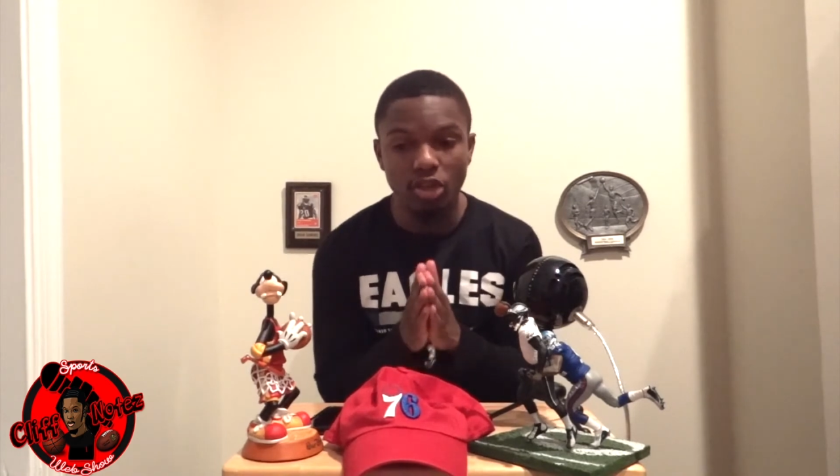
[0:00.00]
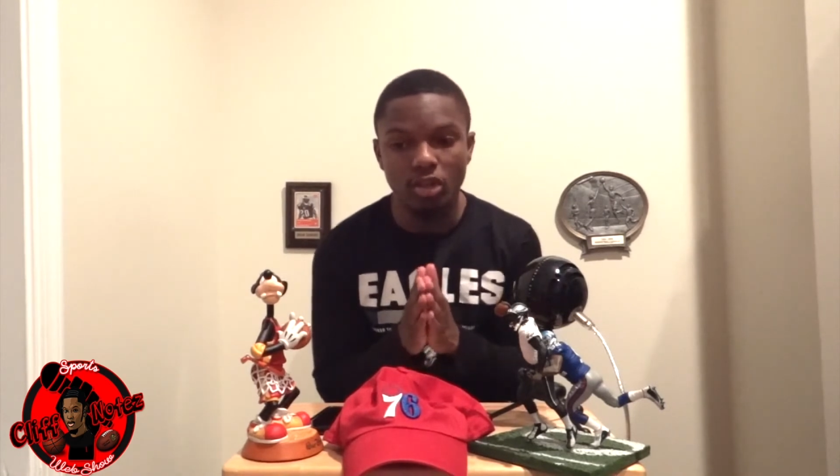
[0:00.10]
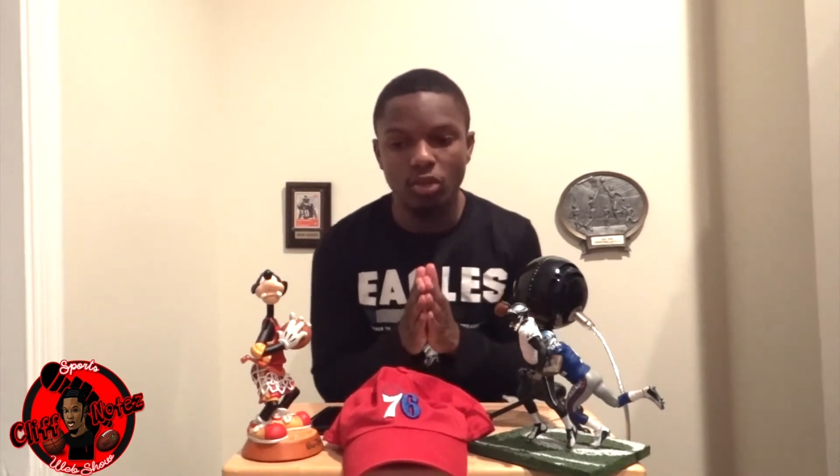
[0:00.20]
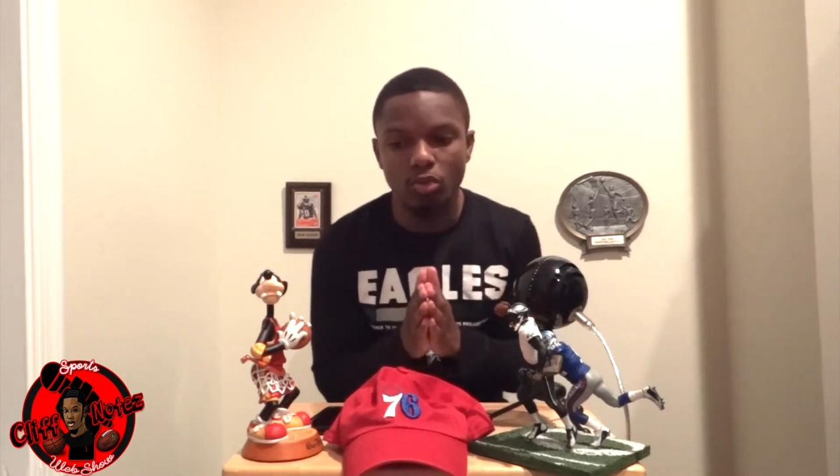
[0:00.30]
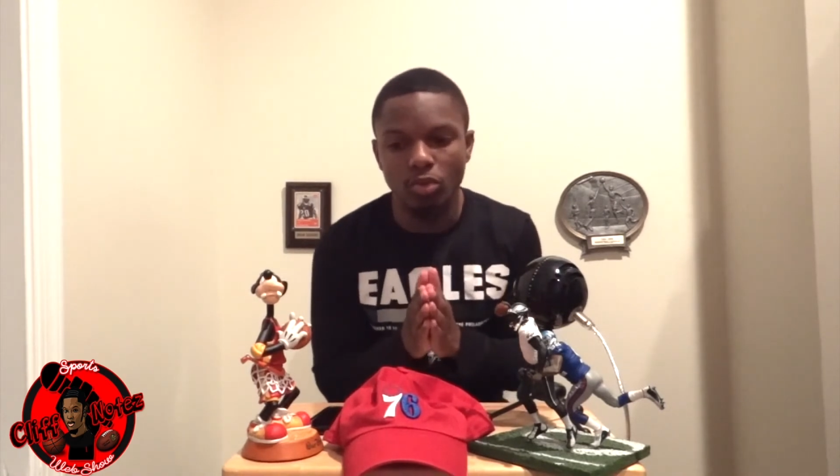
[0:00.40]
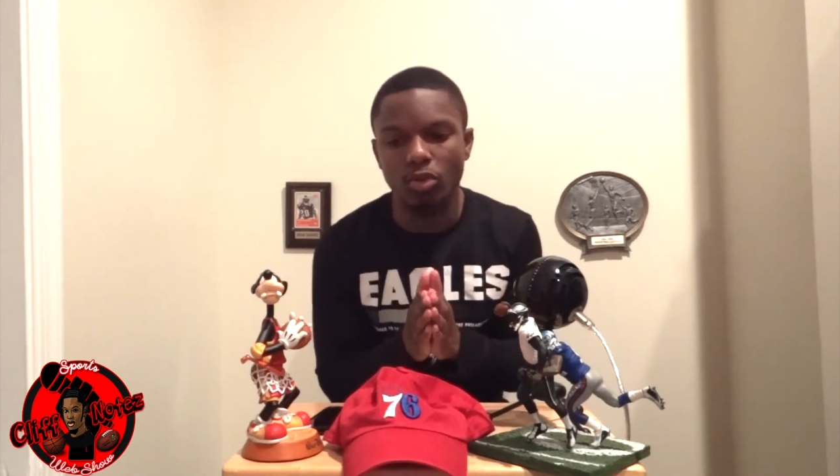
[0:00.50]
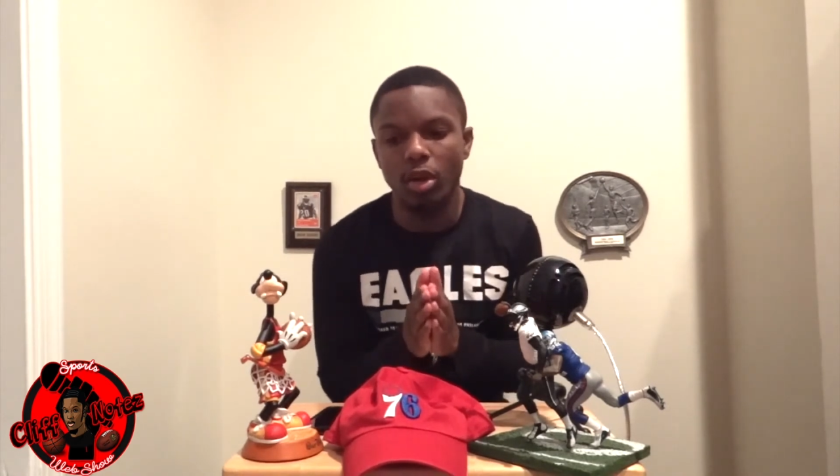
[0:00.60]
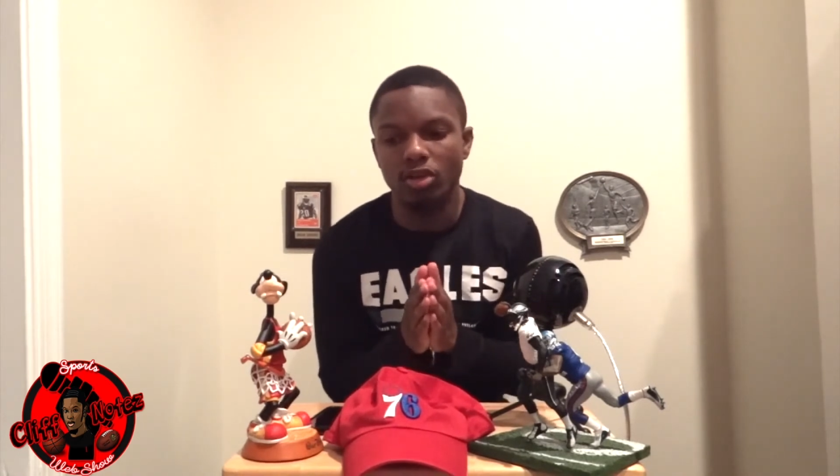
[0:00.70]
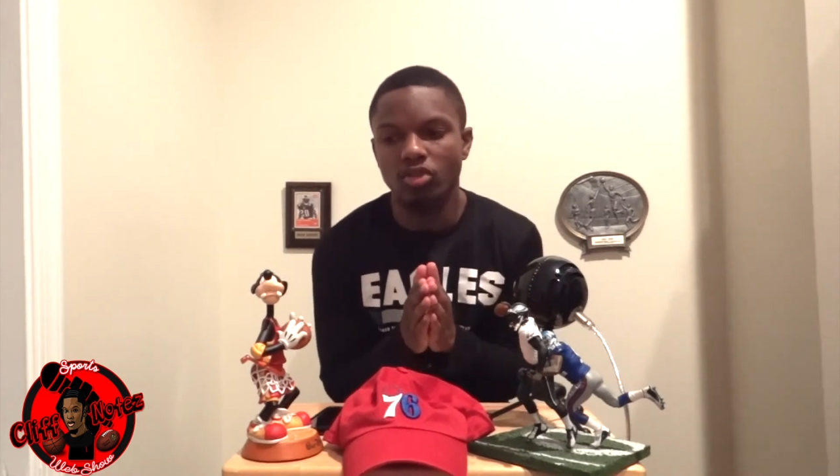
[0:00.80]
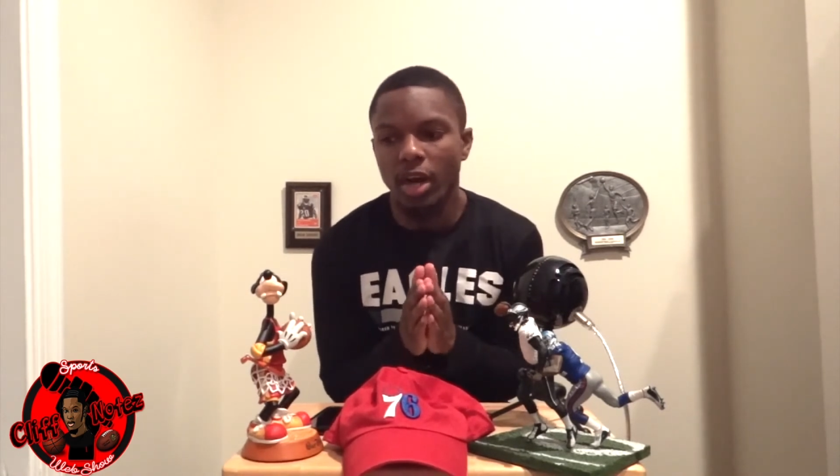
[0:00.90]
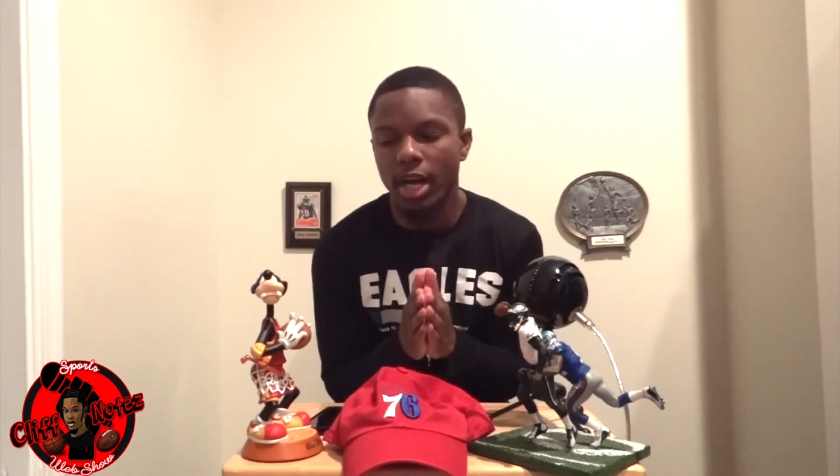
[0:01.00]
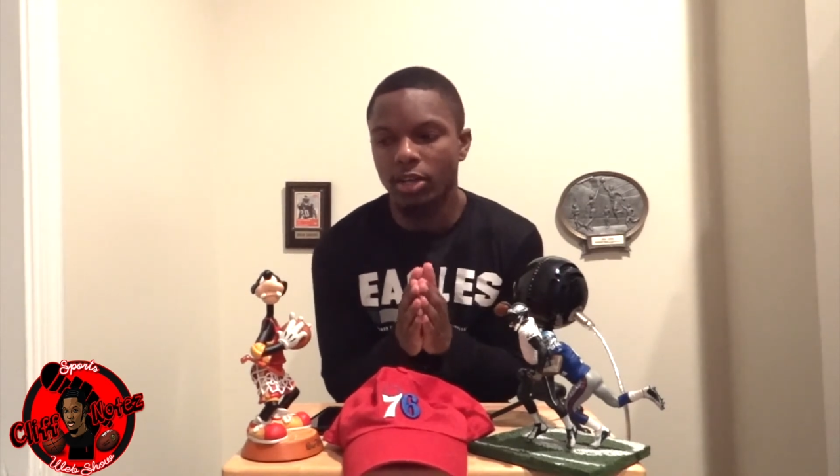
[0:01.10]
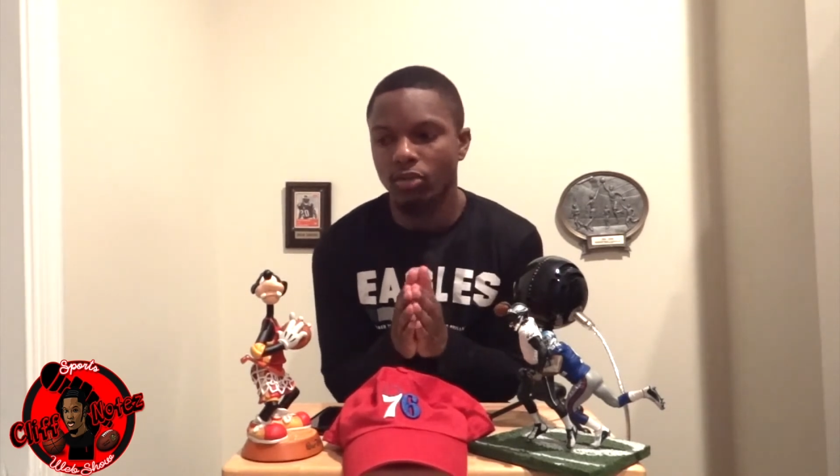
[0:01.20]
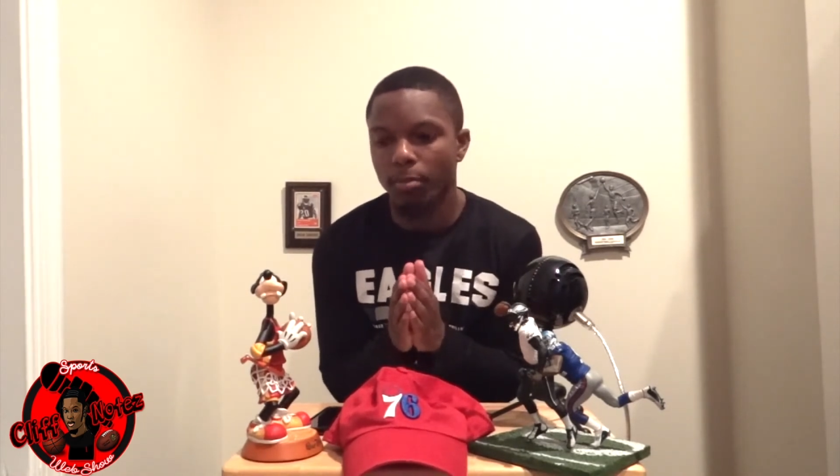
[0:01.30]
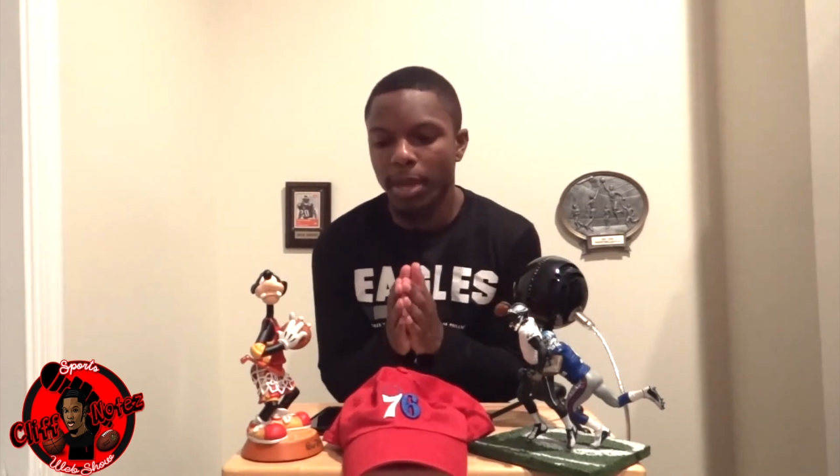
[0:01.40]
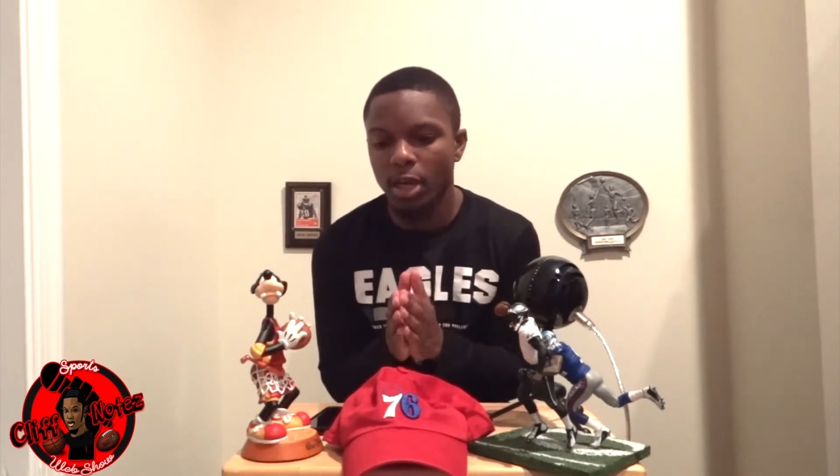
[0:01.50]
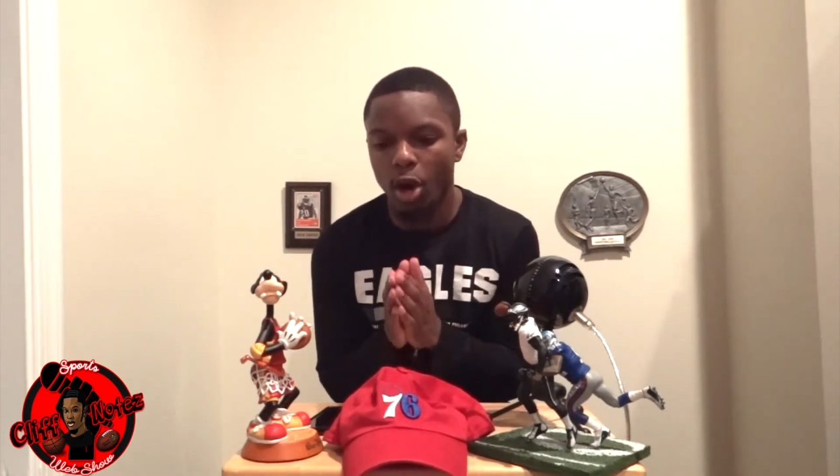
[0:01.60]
Like y'all trying